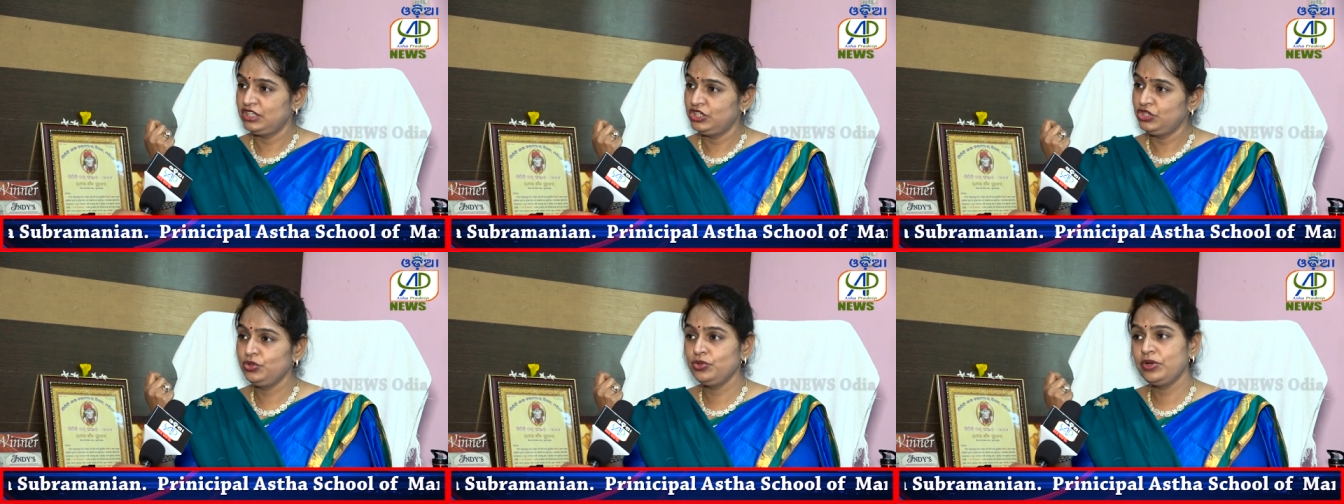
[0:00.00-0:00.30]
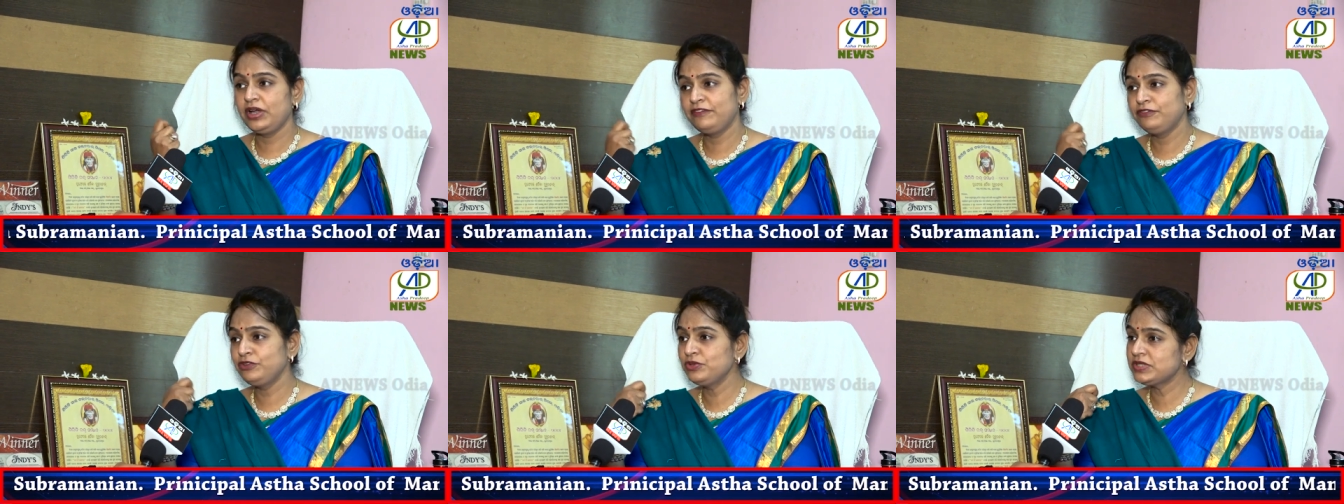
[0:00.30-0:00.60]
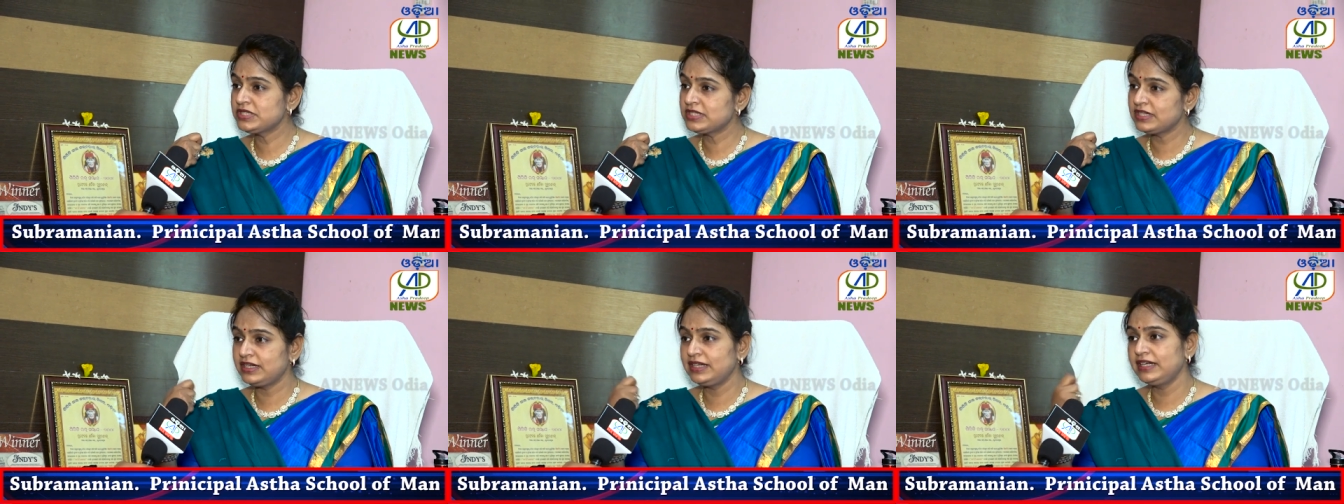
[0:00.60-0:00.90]
You have
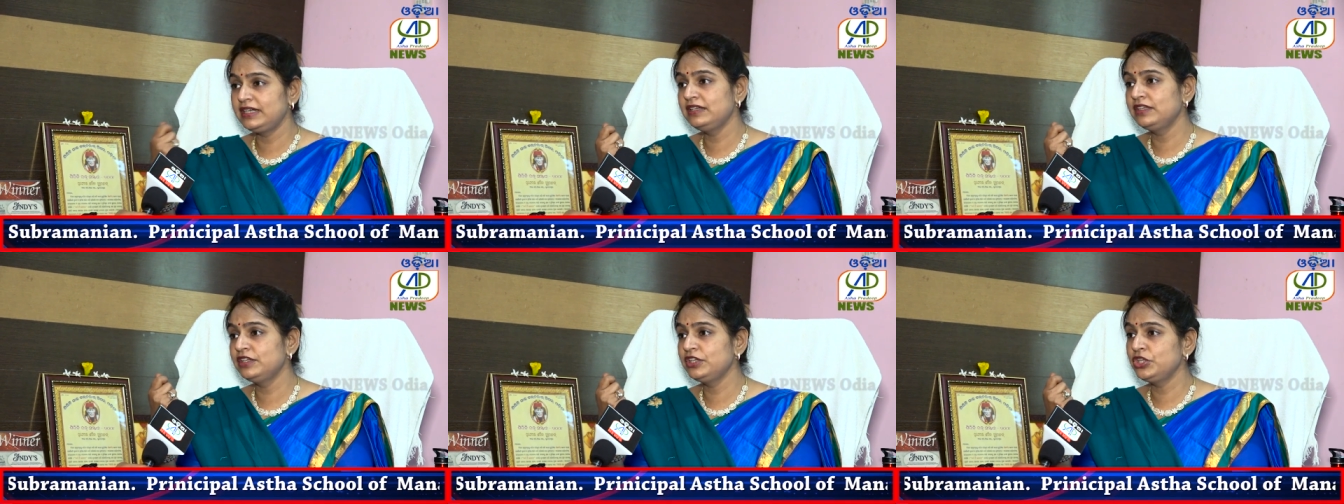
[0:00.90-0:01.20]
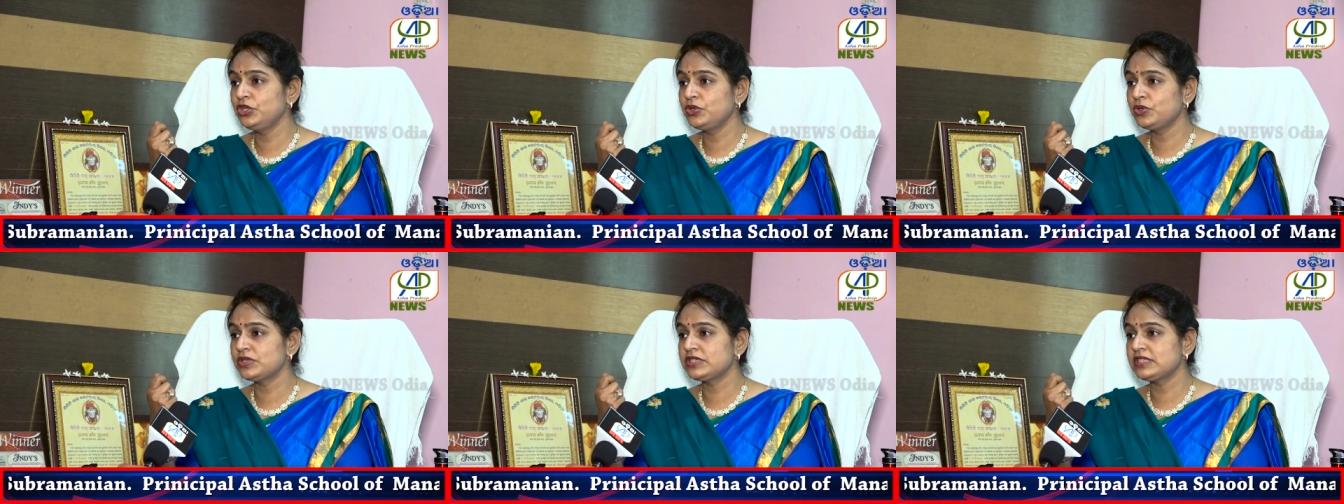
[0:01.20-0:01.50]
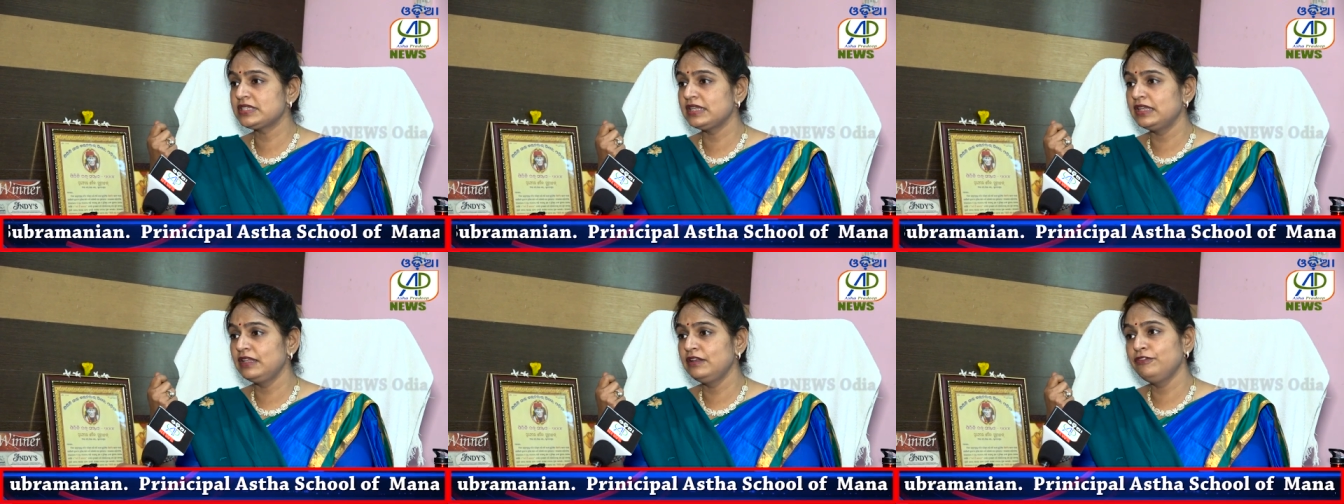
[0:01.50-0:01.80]
to surrender
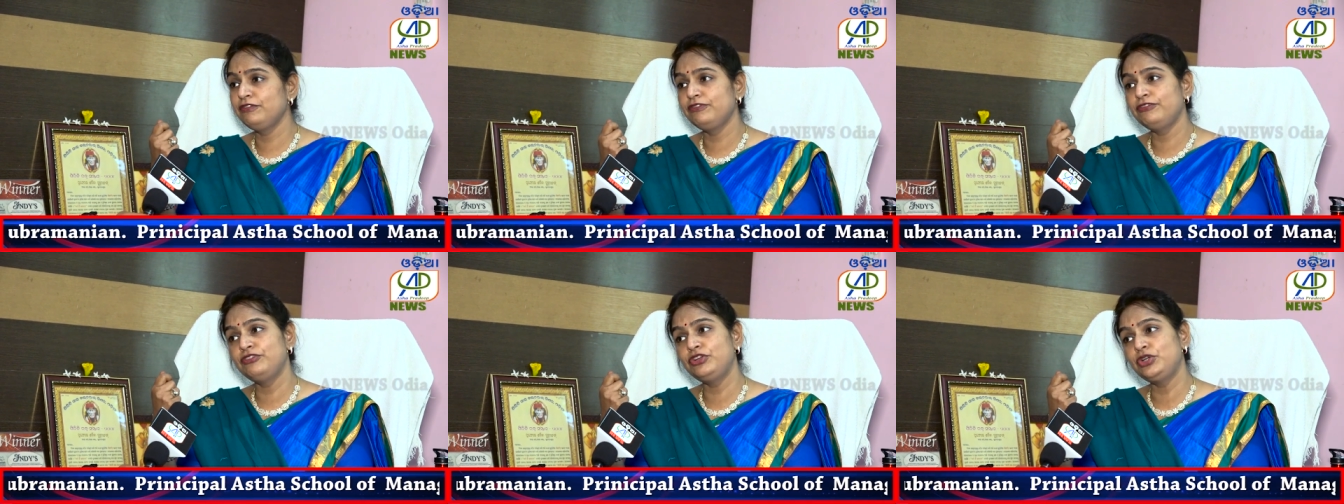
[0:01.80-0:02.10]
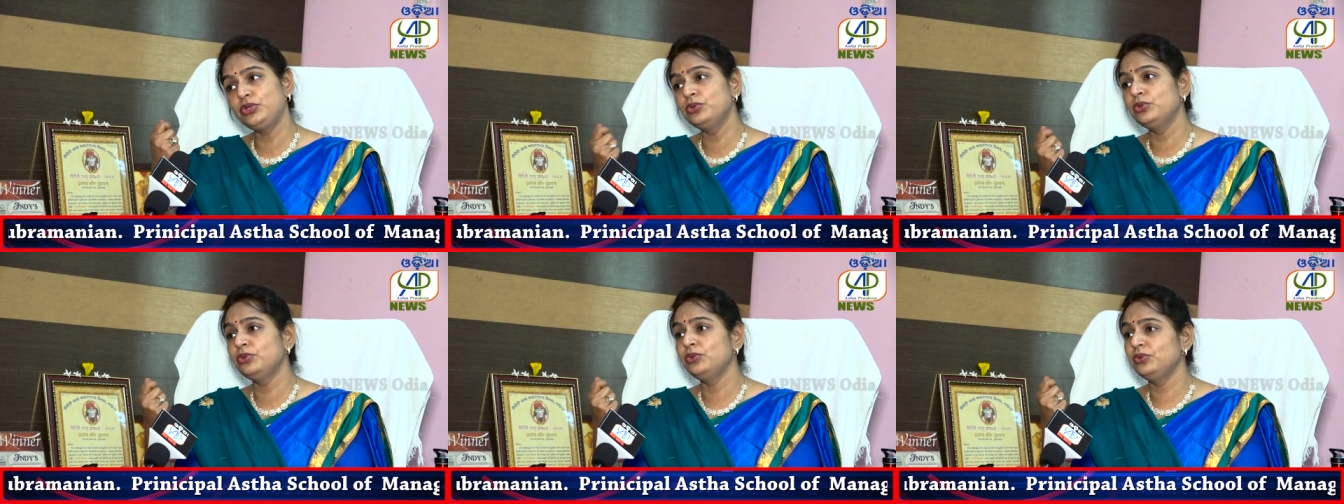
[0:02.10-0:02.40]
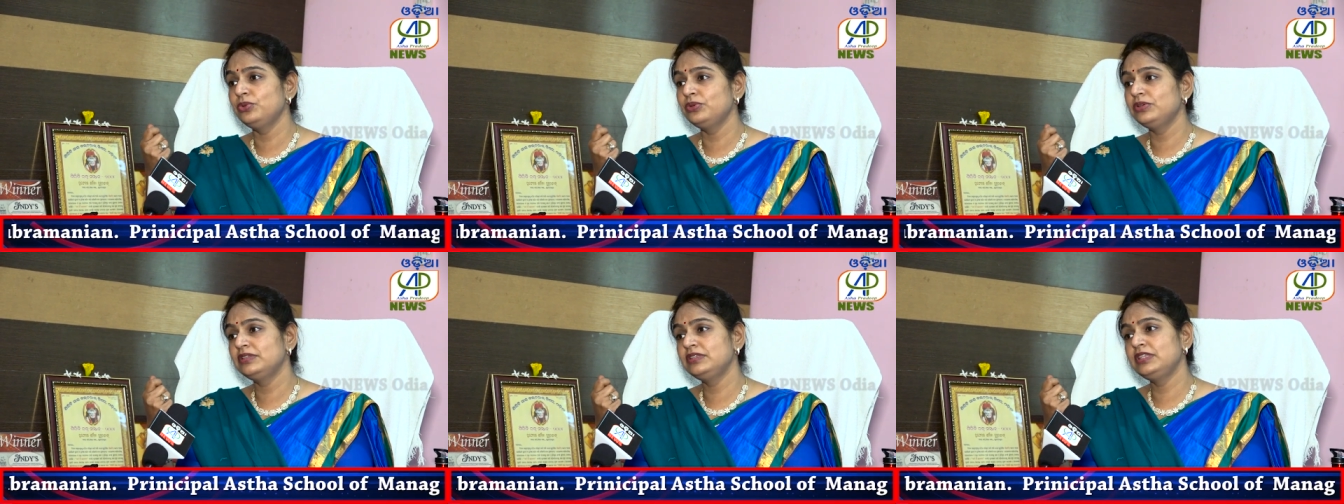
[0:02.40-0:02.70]
yourself
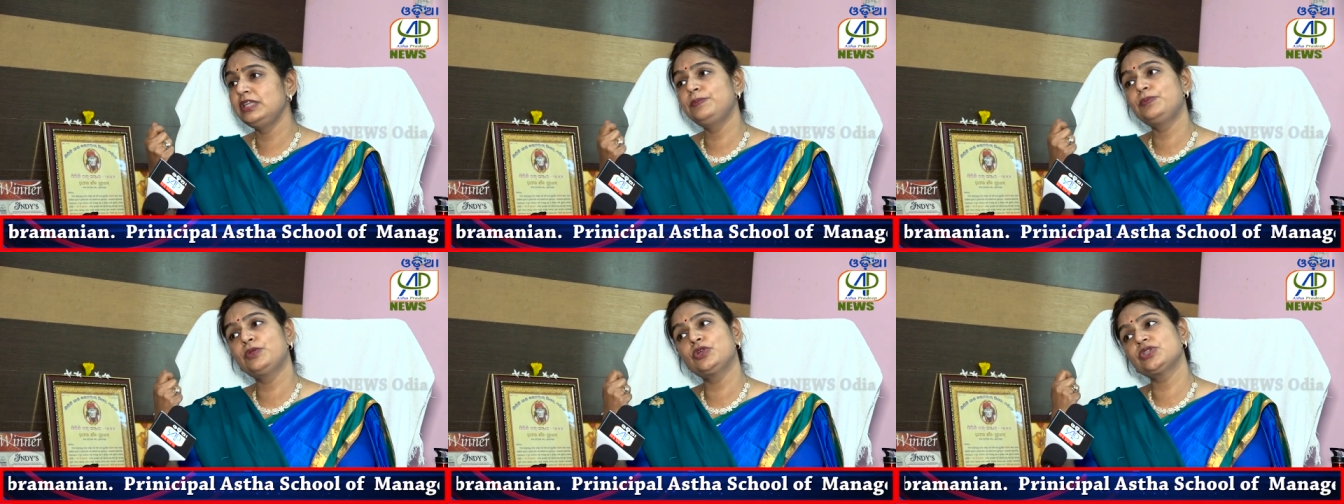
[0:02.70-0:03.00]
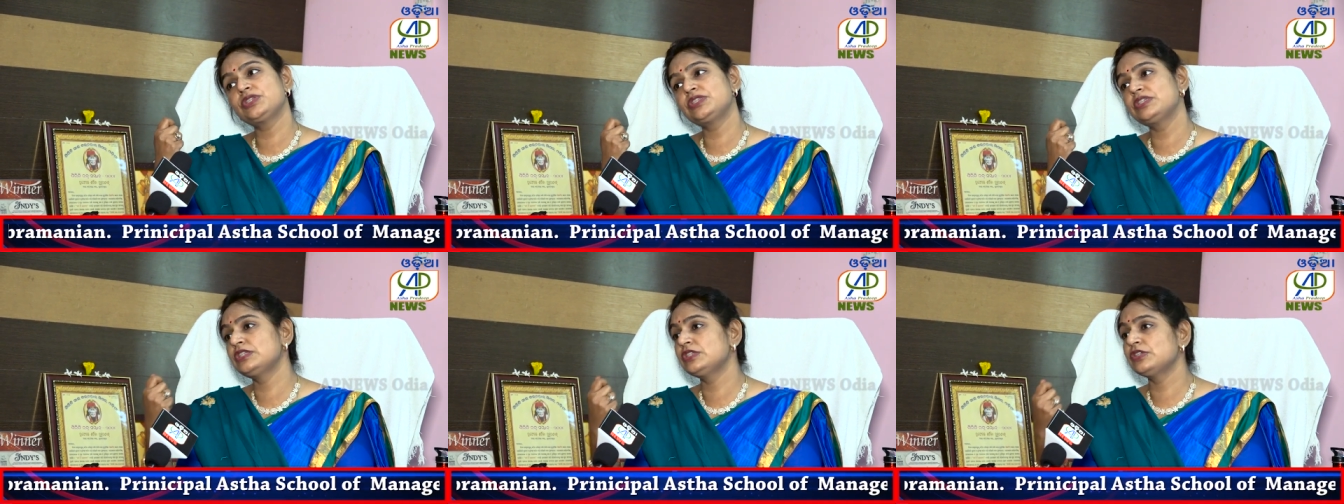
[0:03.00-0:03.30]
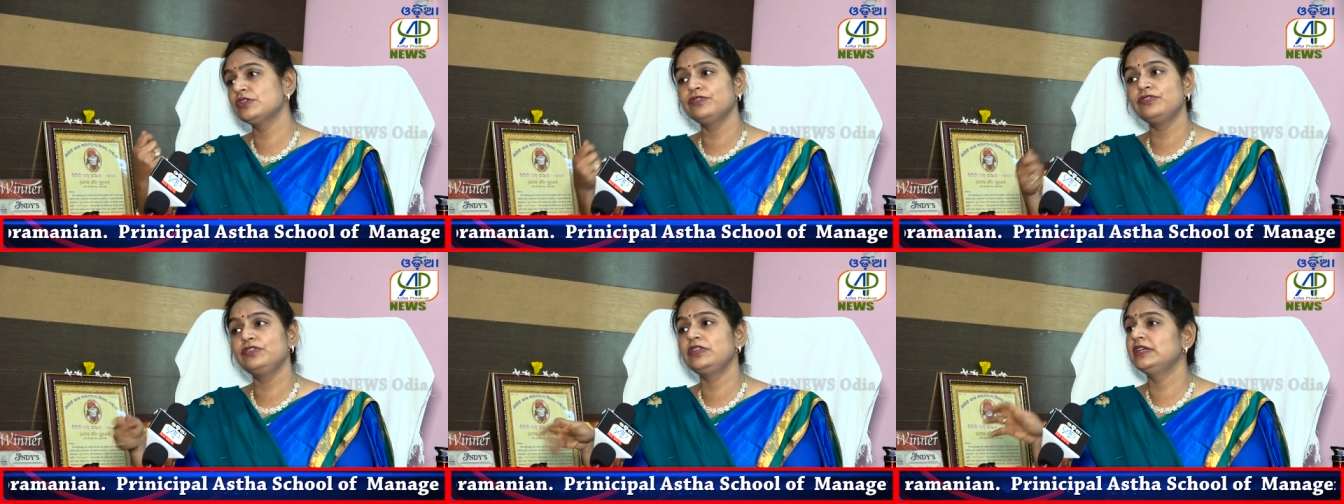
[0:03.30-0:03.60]
to the
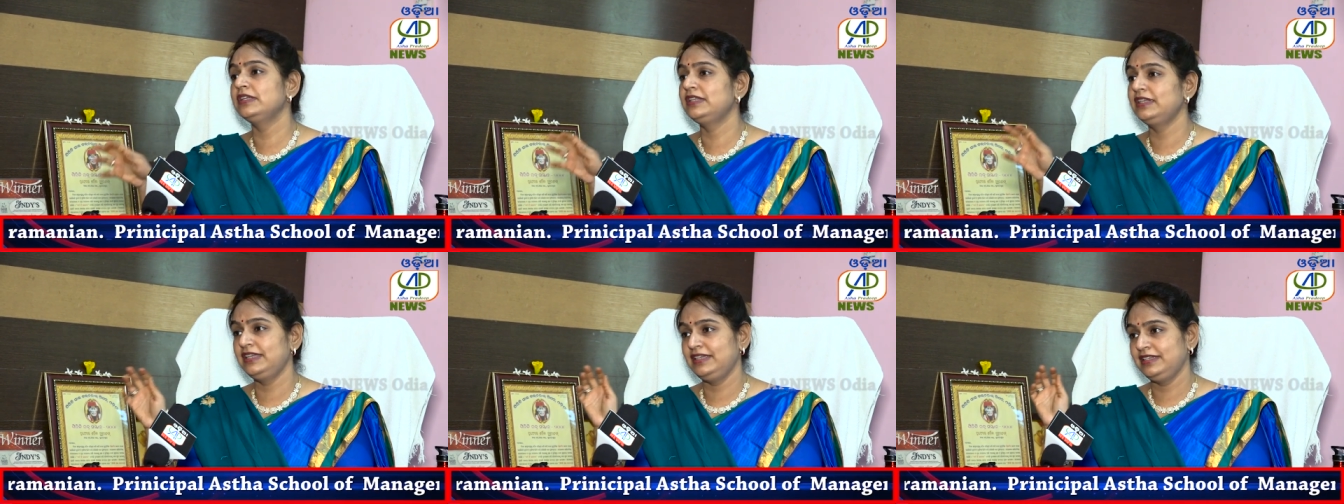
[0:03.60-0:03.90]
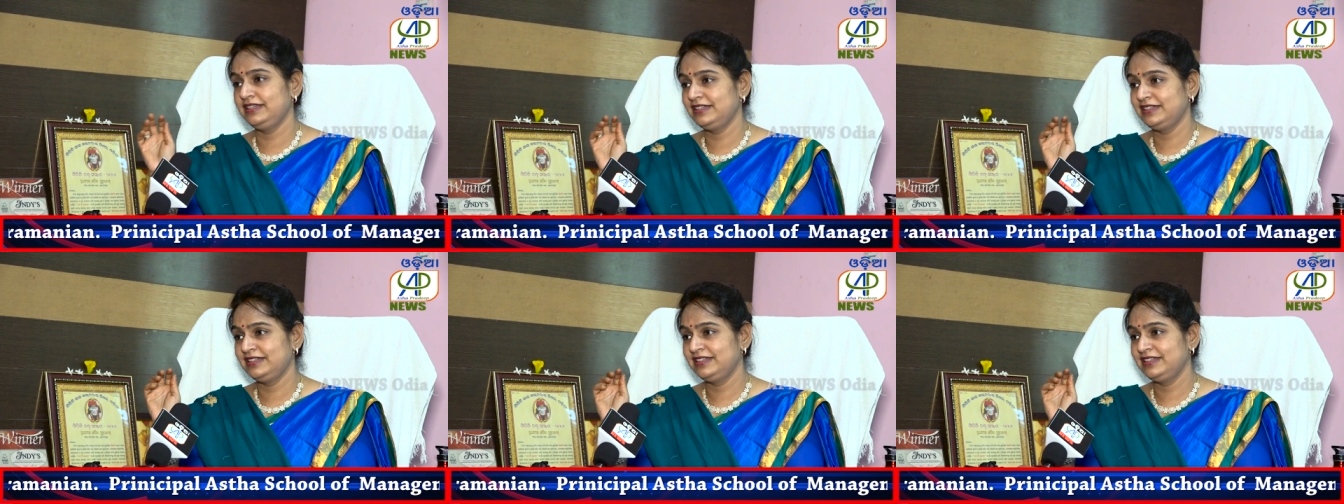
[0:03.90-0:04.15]
process of learning.